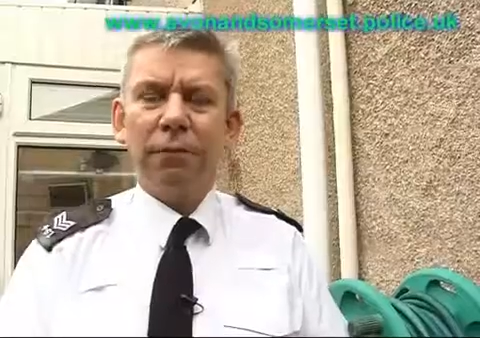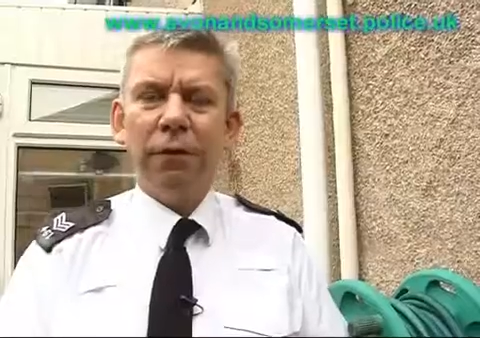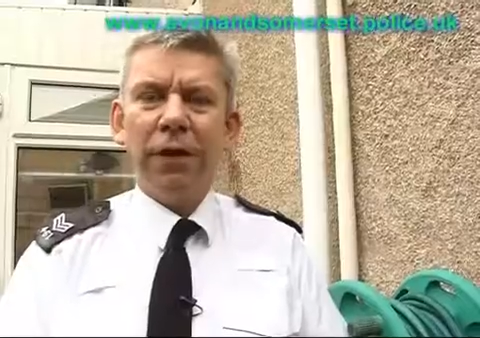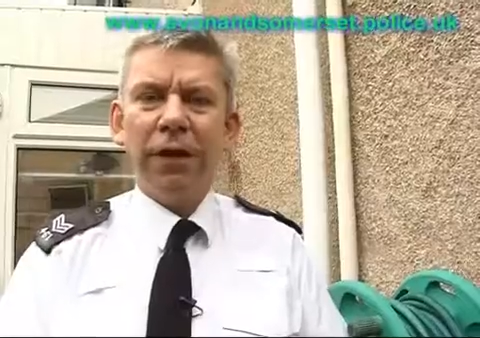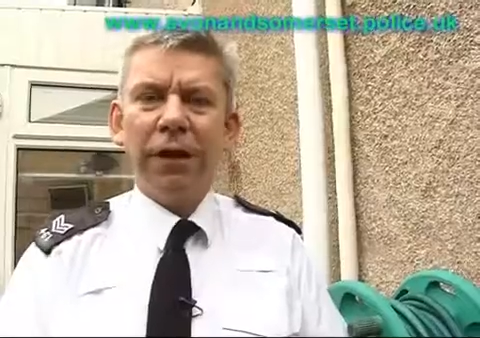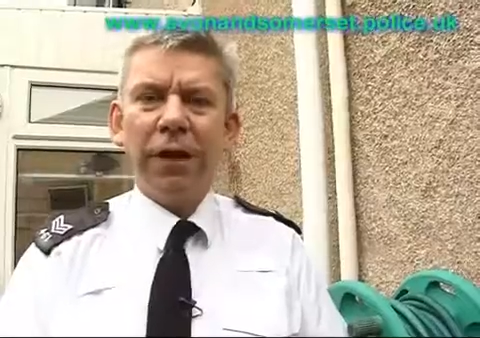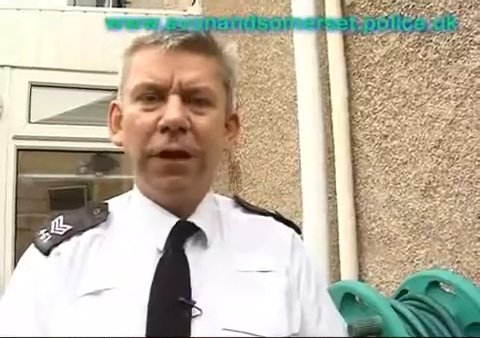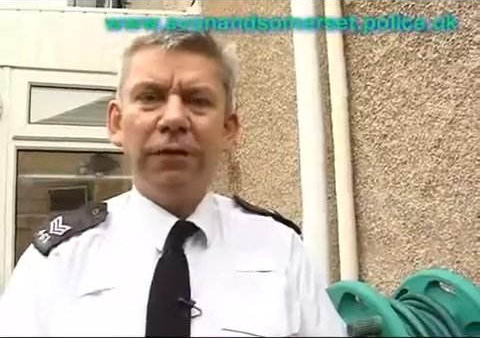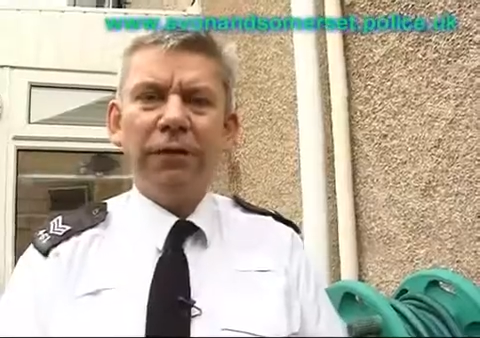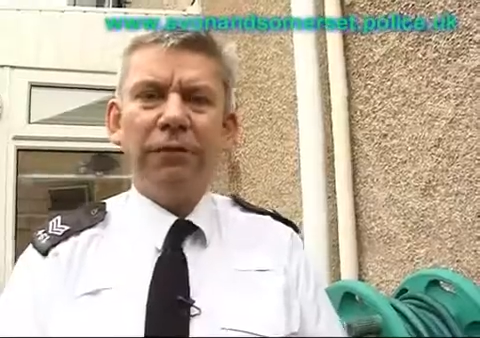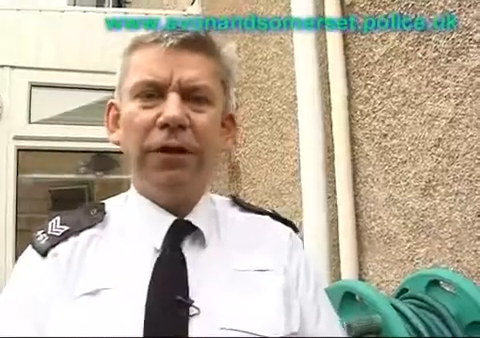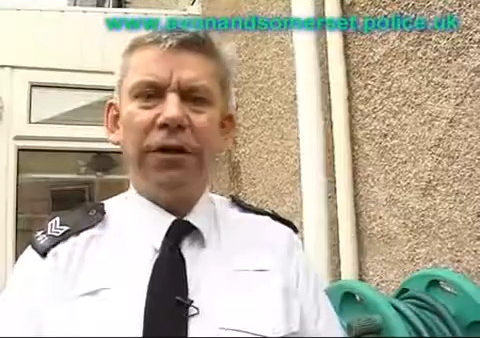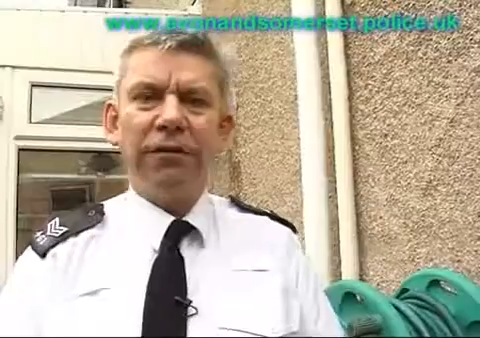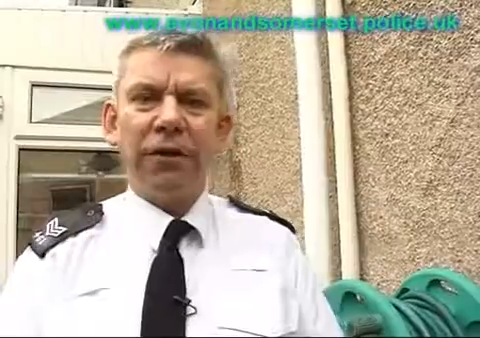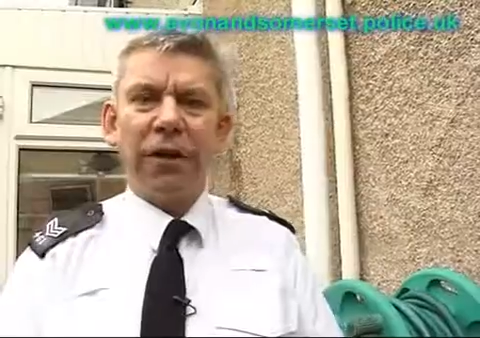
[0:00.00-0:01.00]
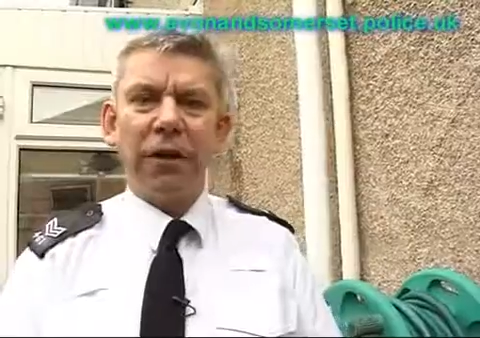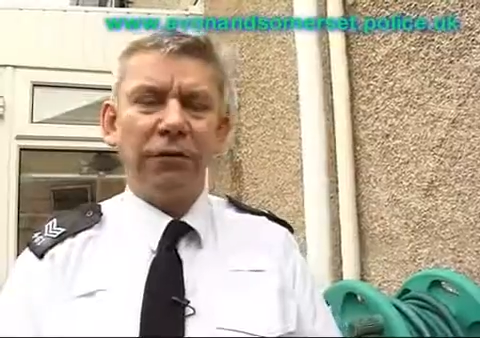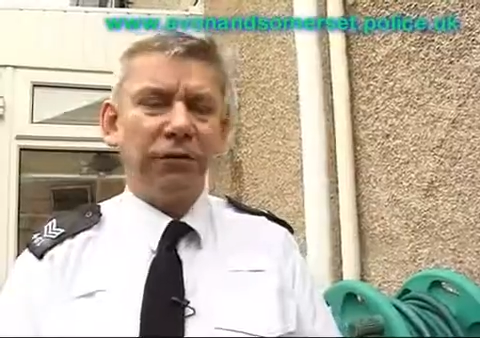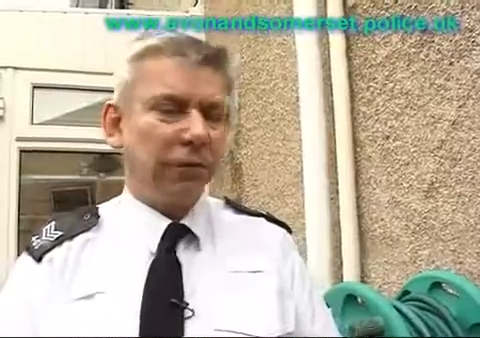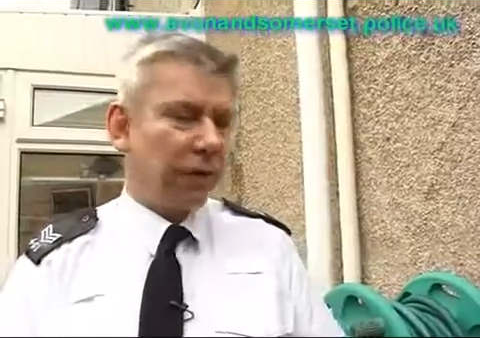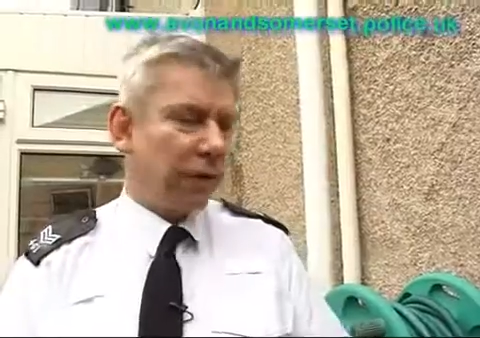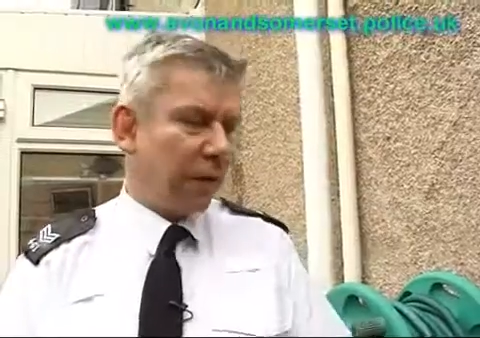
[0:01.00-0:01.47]
The rear gate of this
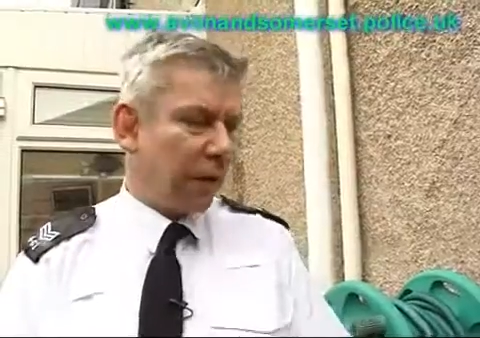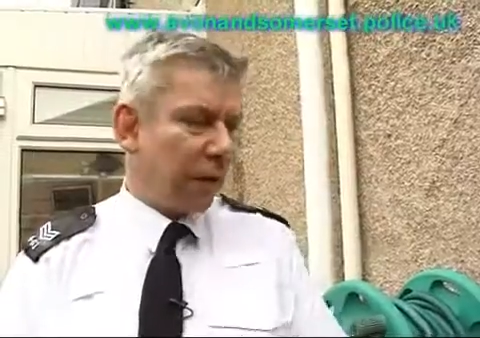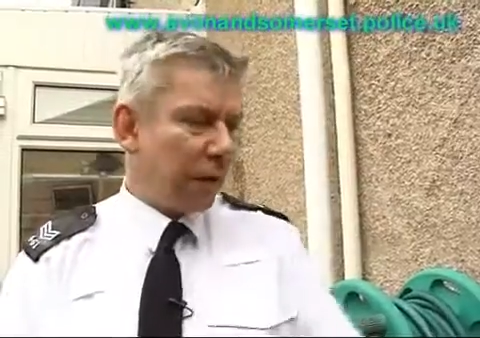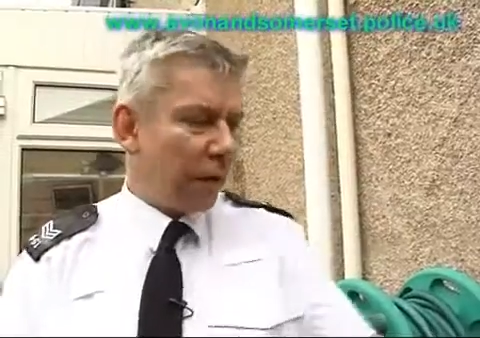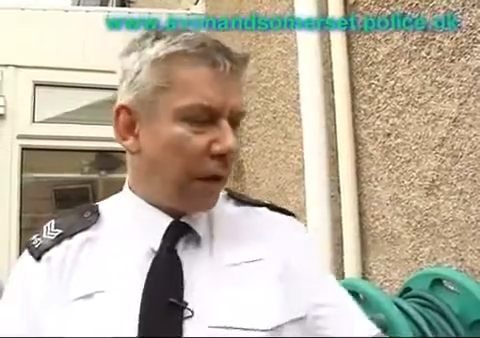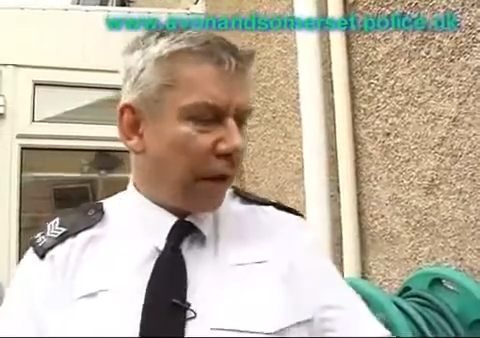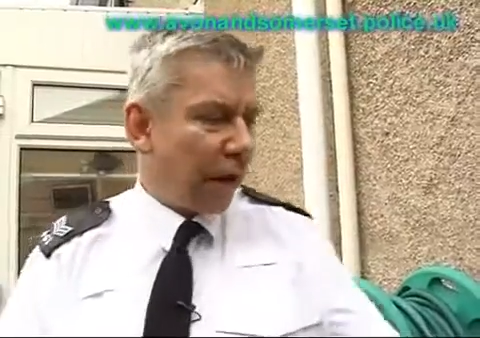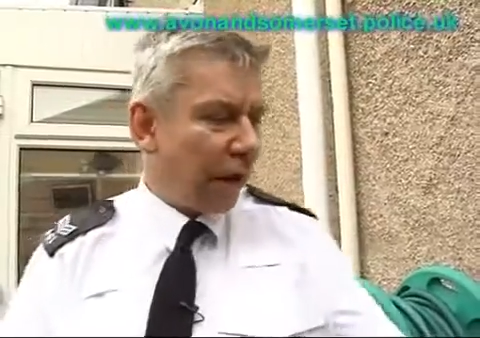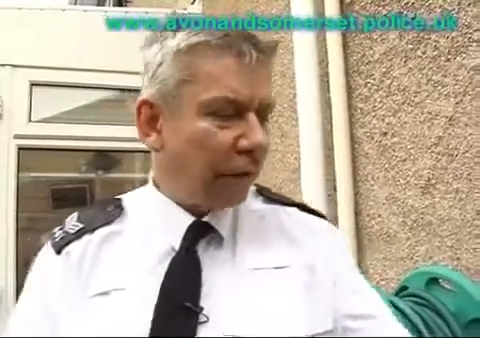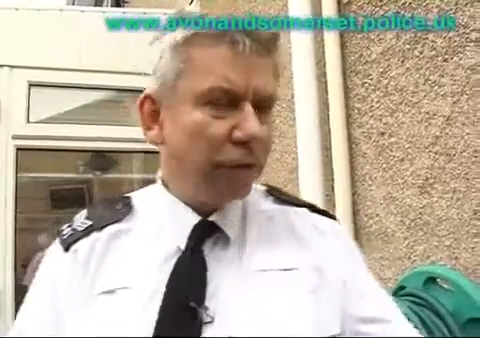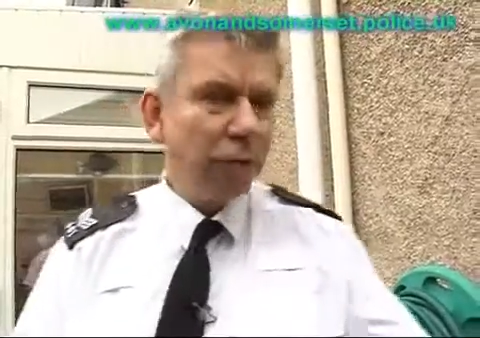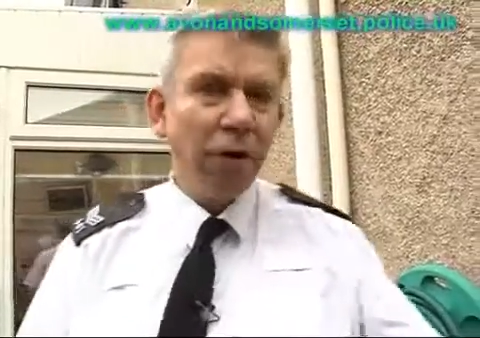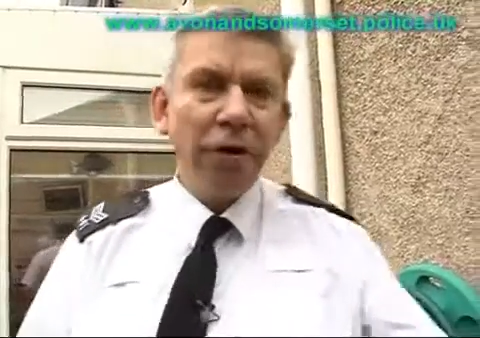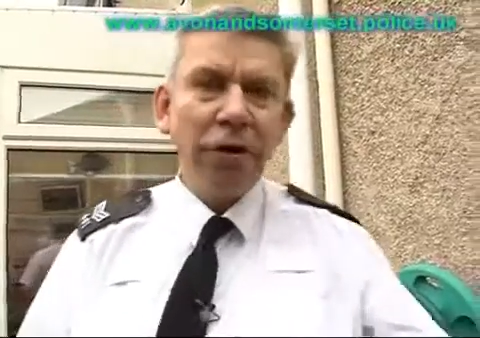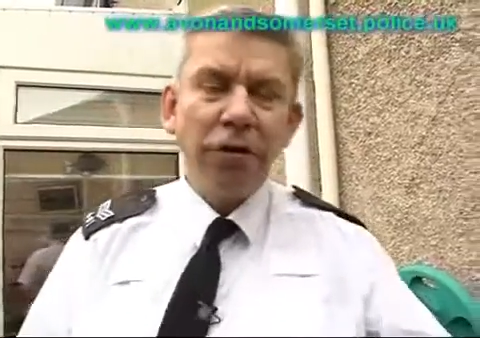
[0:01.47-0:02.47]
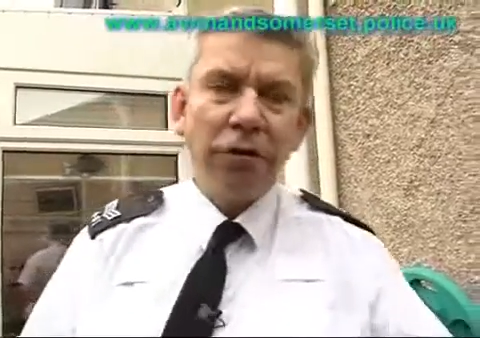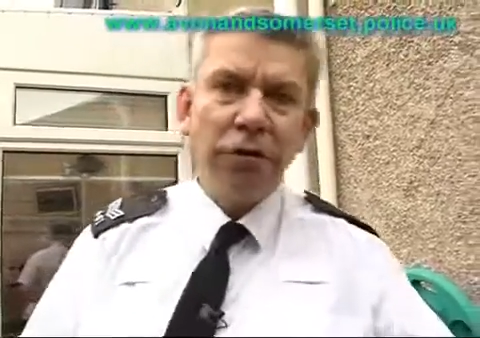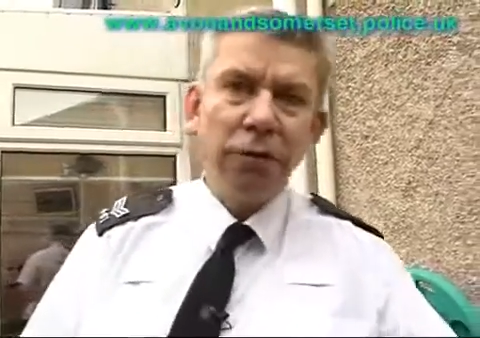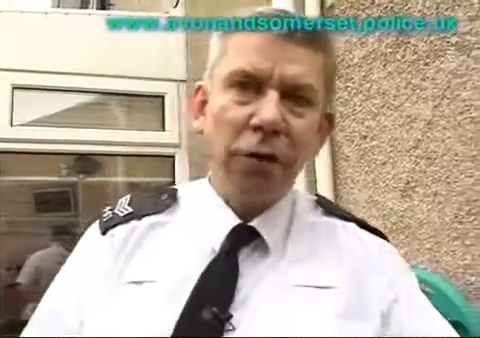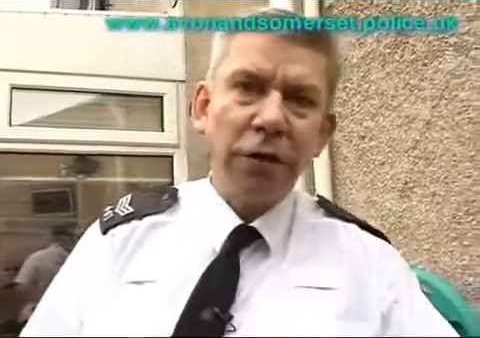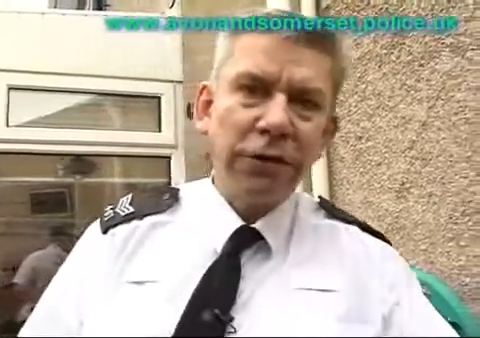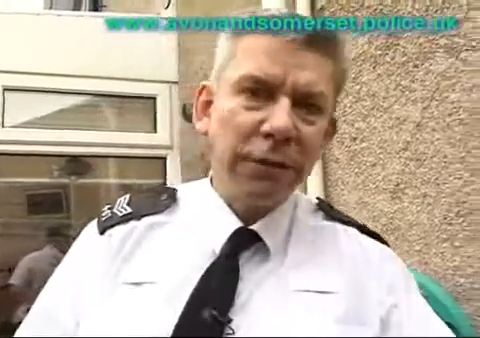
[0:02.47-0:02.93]
house has quite a
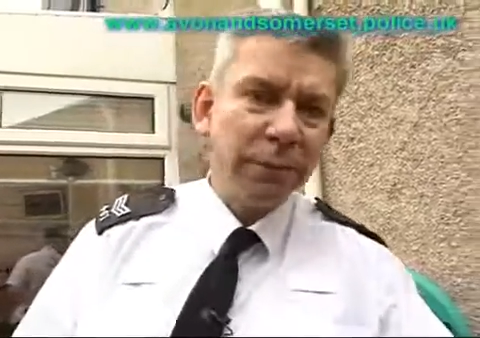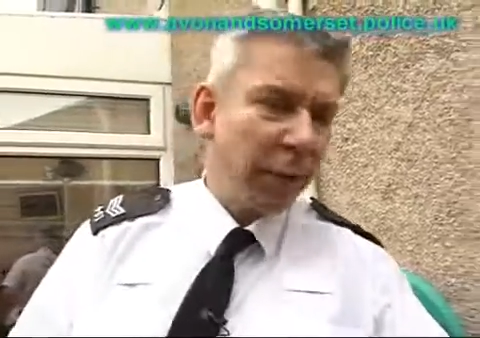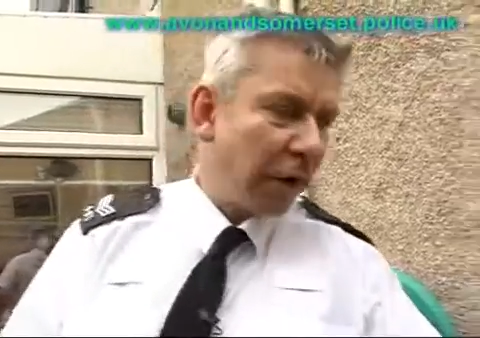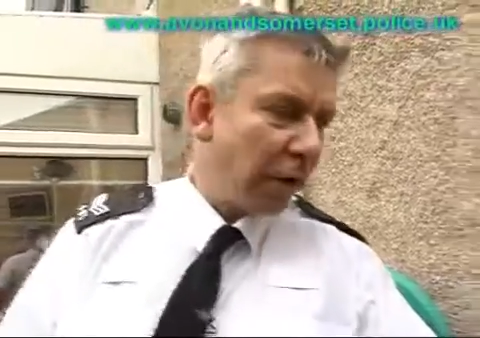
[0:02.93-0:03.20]
good quality